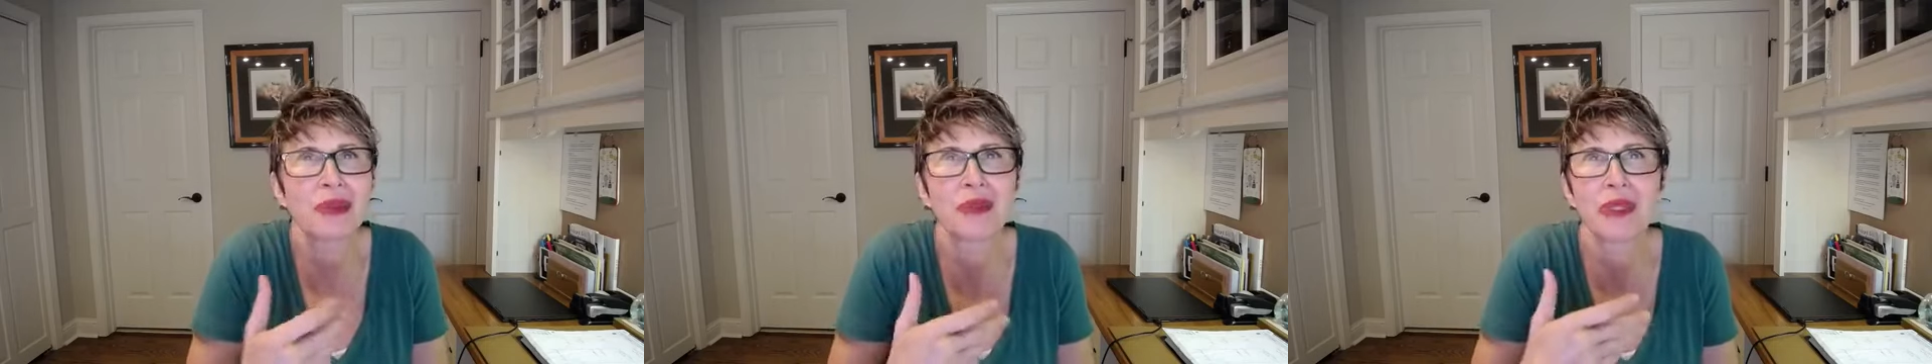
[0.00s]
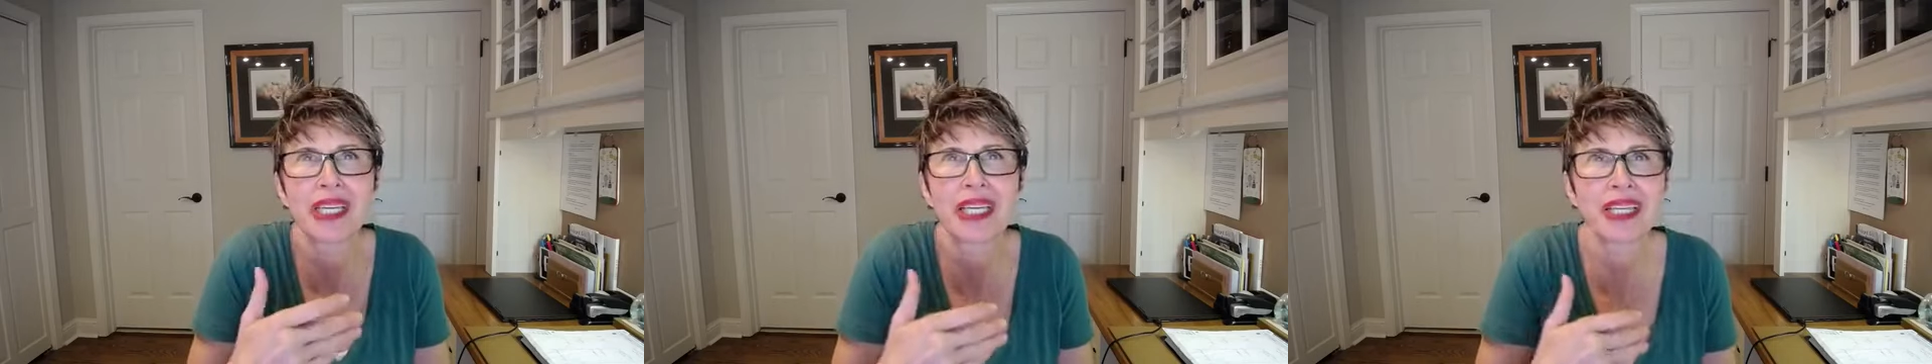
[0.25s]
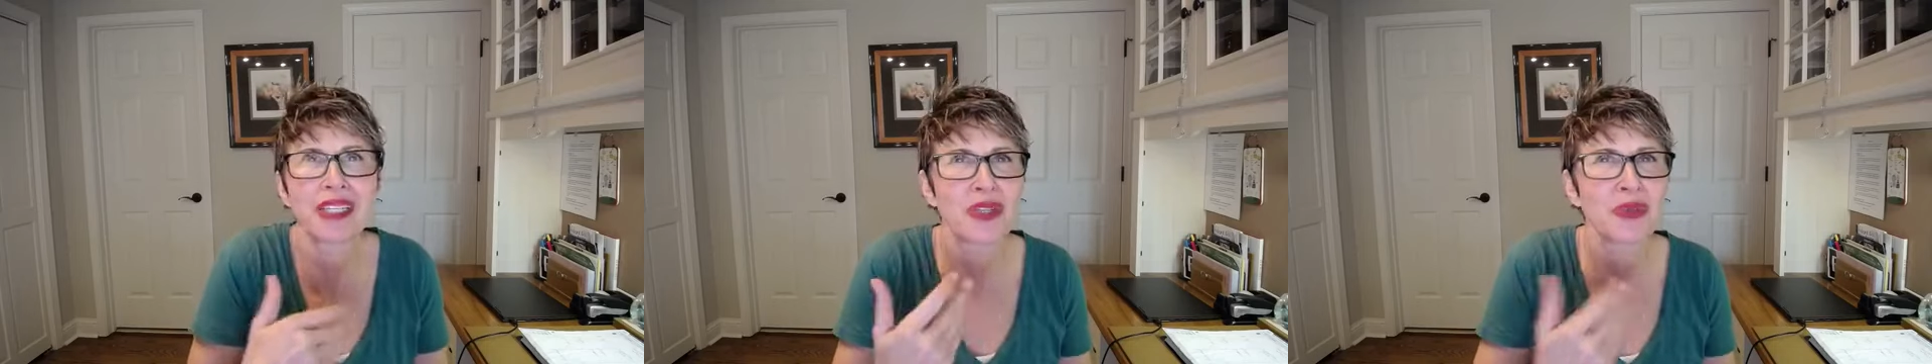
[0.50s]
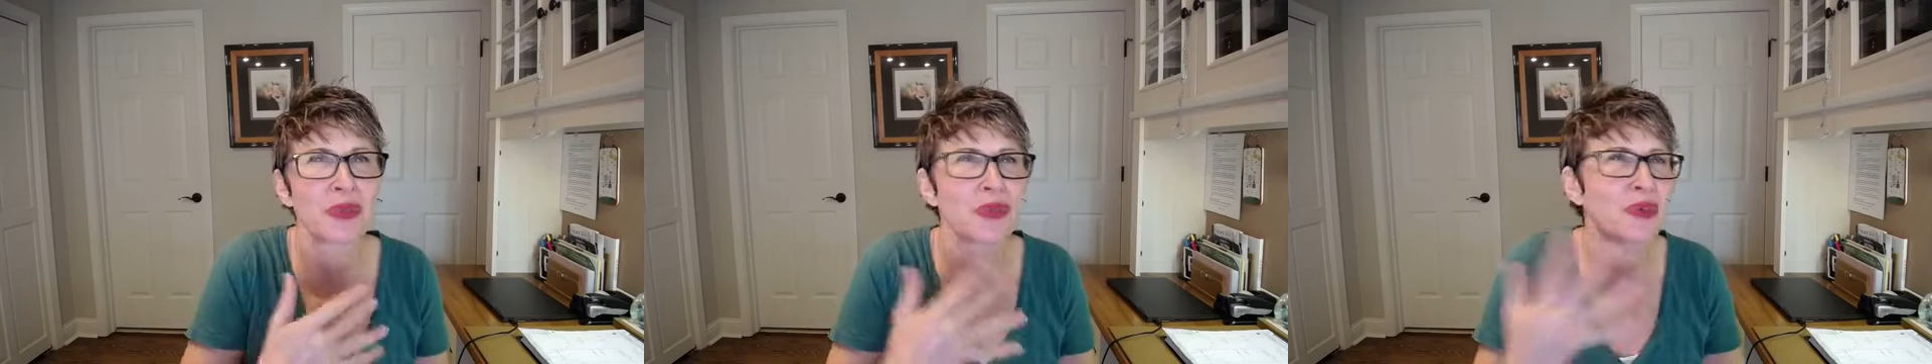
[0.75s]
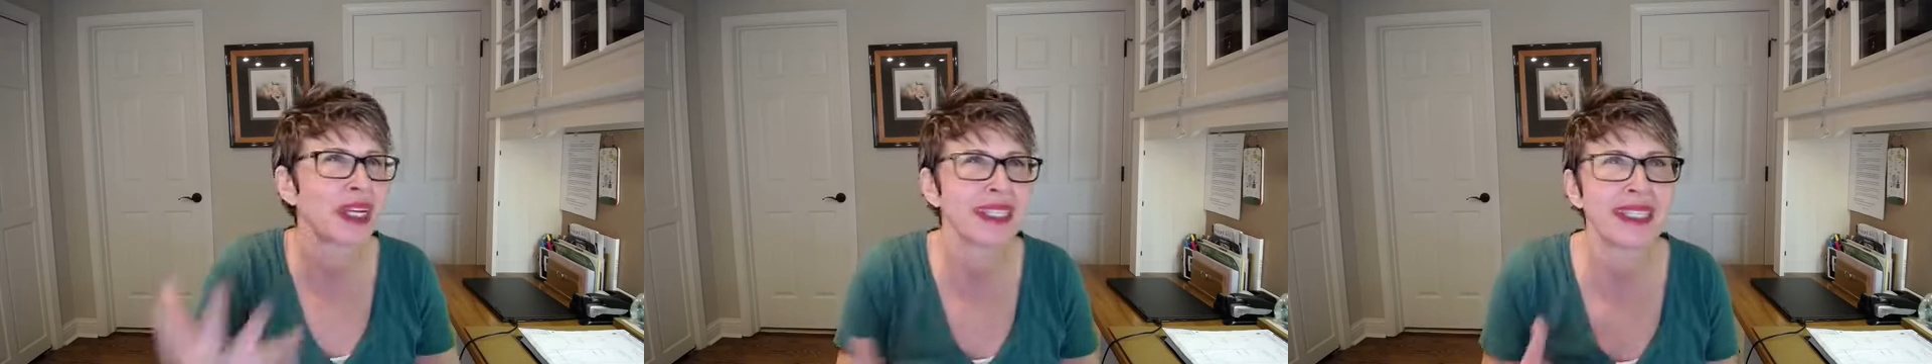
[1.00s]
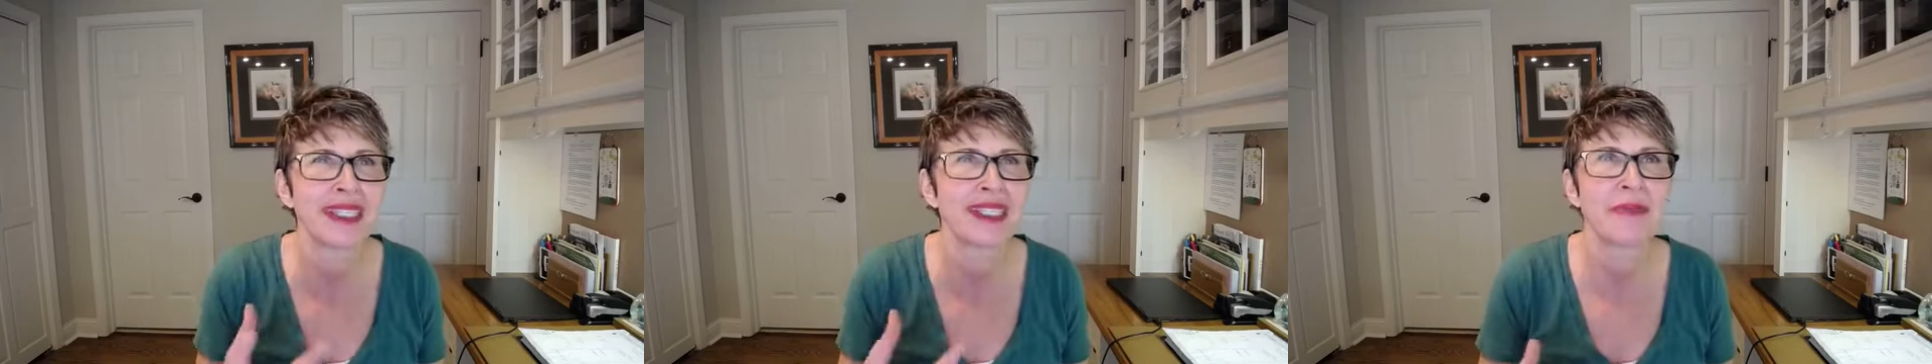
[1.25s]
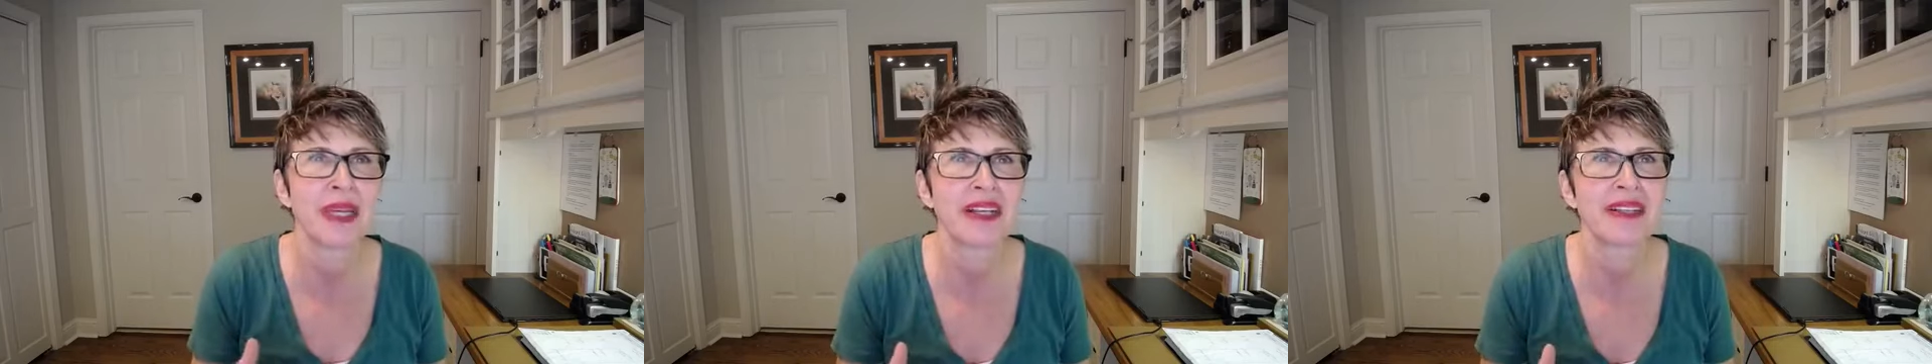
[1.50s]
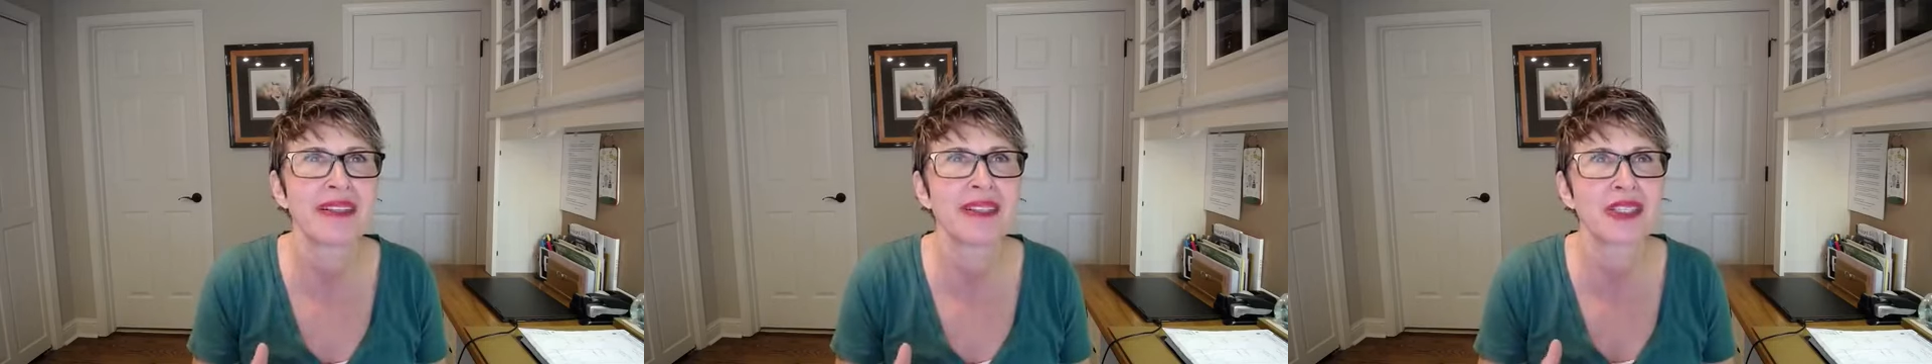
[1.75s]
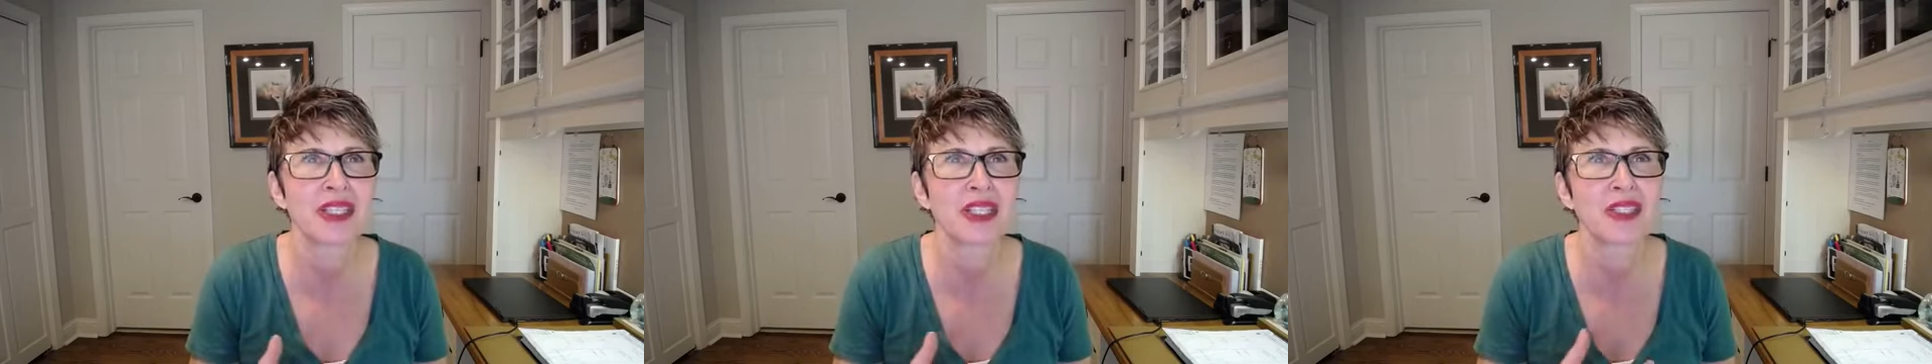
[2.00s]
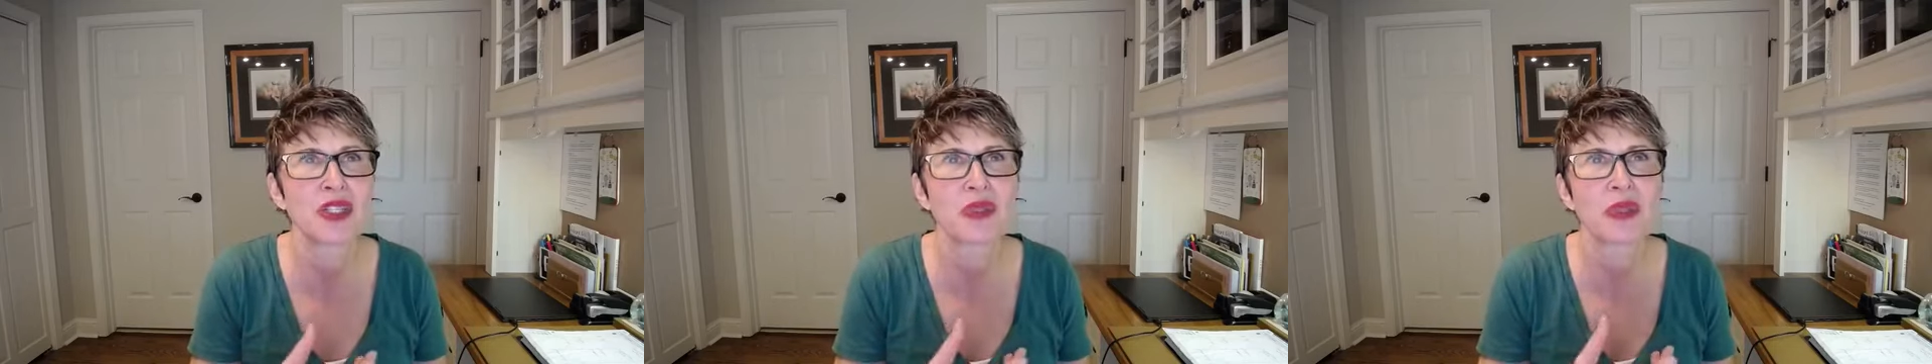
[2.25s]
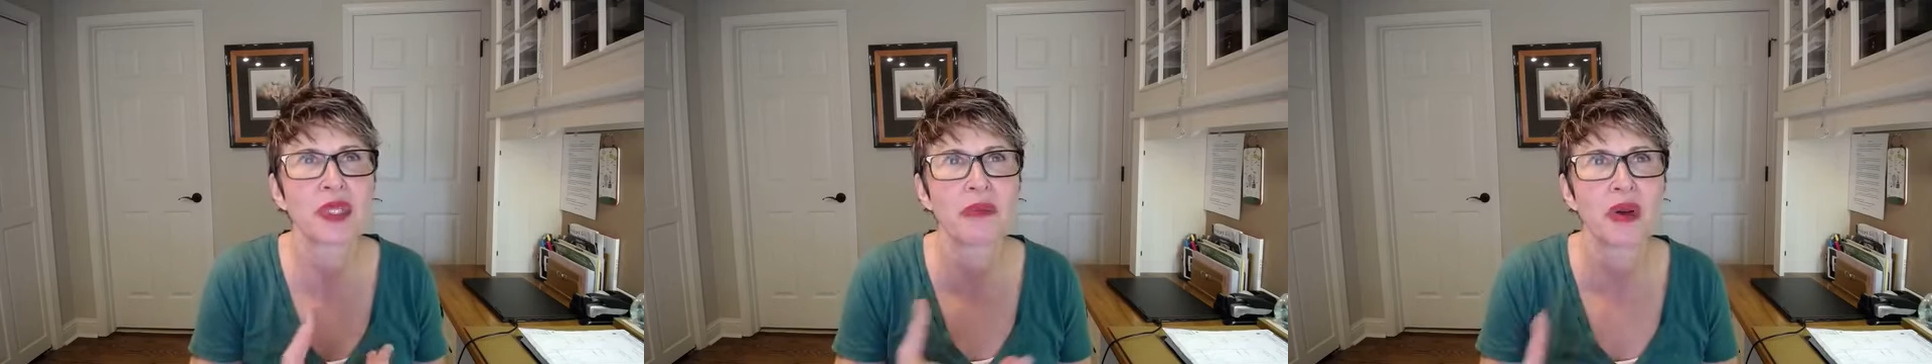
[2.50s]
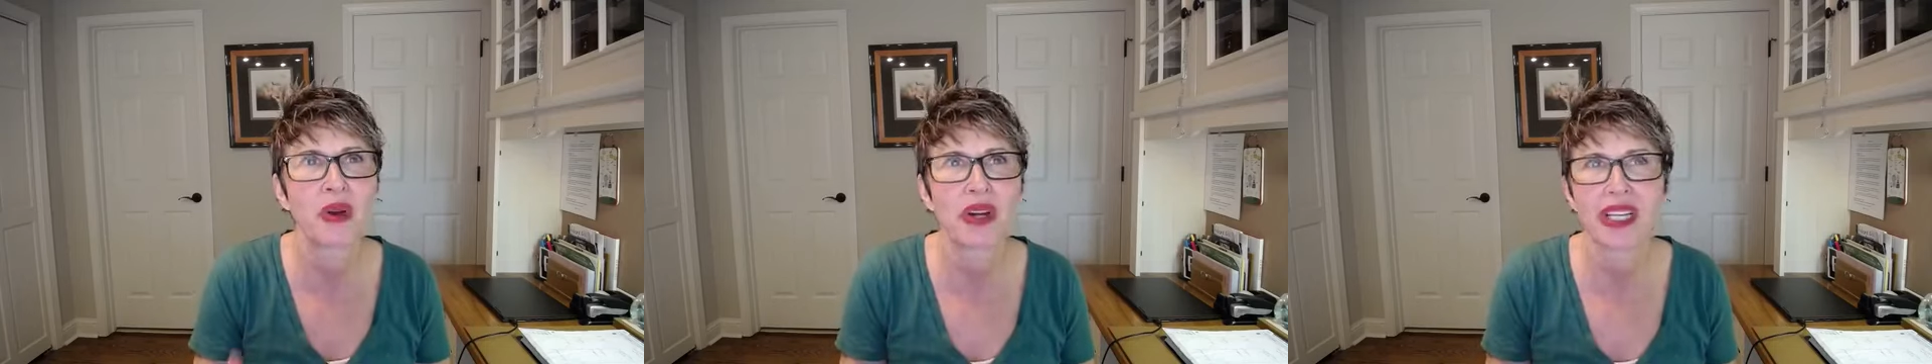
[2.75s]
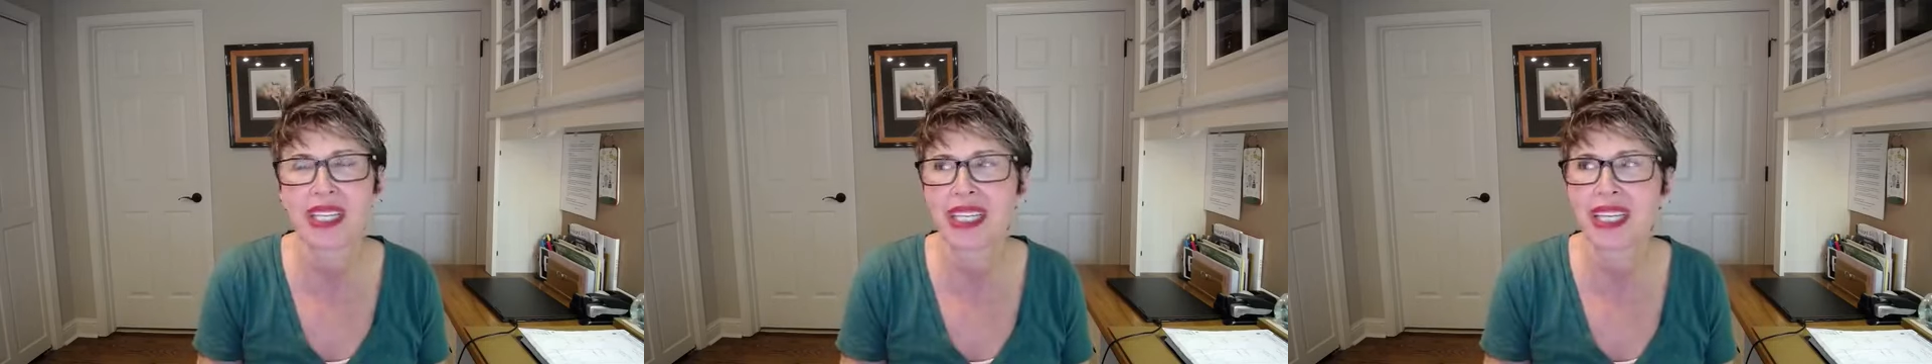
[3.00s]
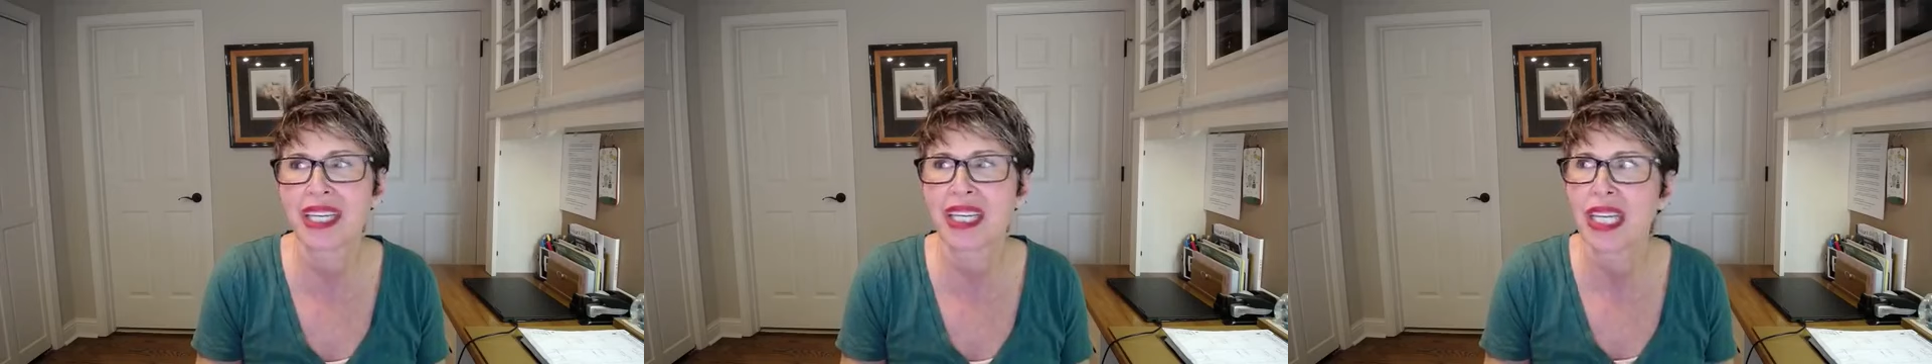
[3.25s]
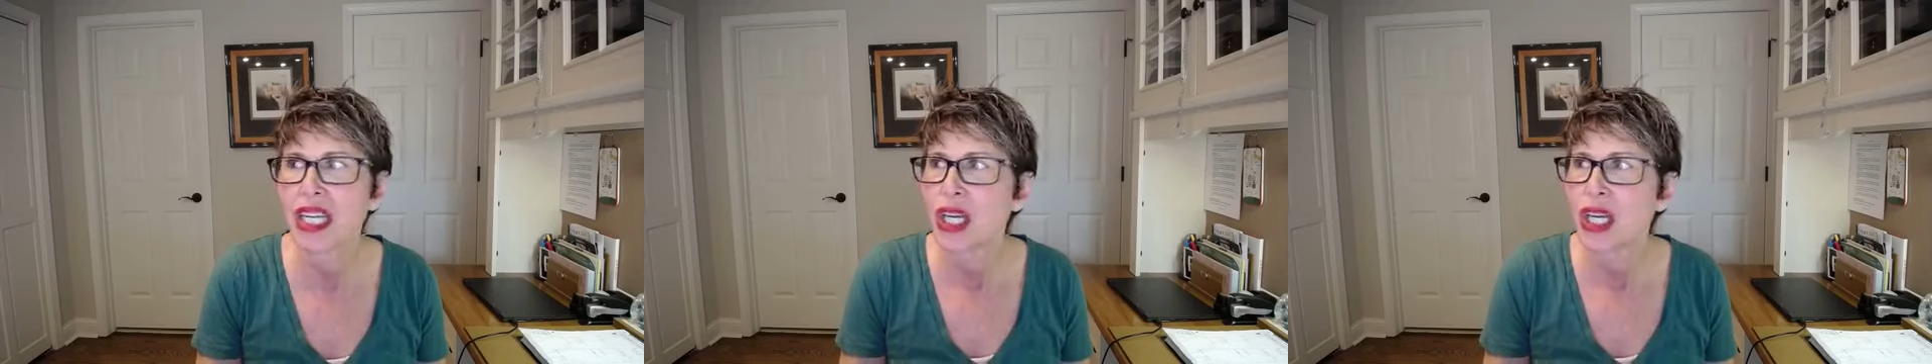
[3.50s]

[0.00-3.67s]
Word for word: when we get to writing emails and doing marketing,